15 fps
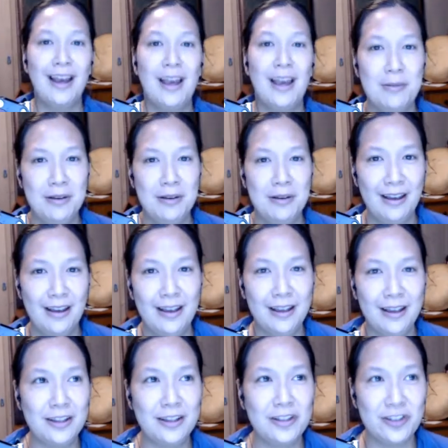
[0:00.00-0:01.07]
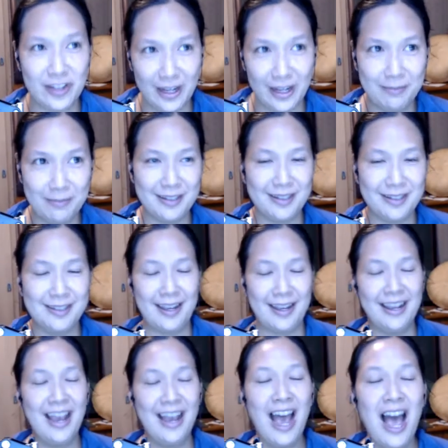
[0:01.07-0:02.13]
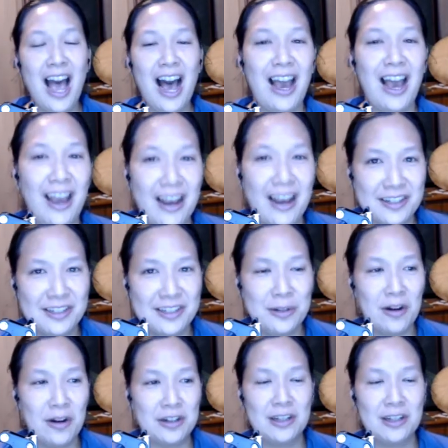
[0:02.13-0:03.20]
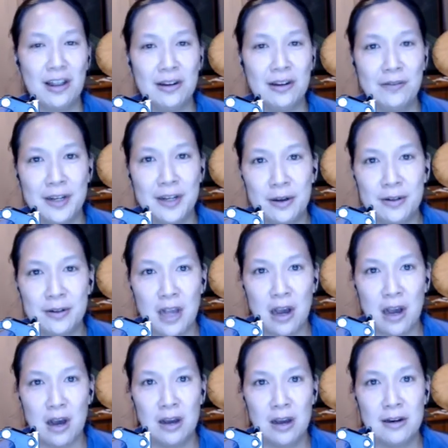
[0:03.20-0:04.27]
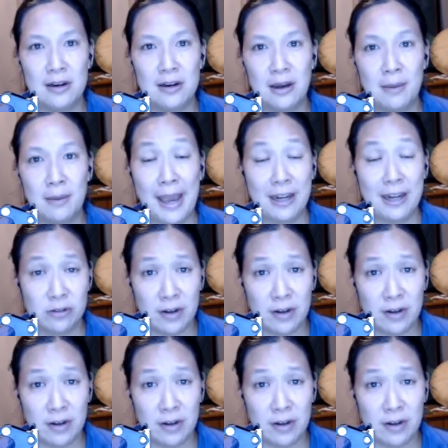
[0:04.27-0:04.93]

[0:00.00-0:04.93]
I'm ashamed to say I actually watch a lot of videos on pattern